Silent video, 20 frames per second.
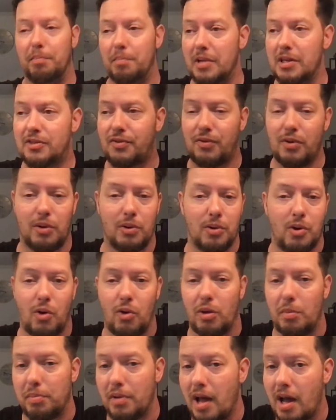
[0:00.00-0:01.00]
missed field
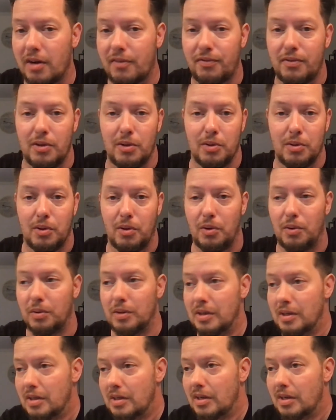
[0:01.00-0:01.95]
goal, a blocked field goal,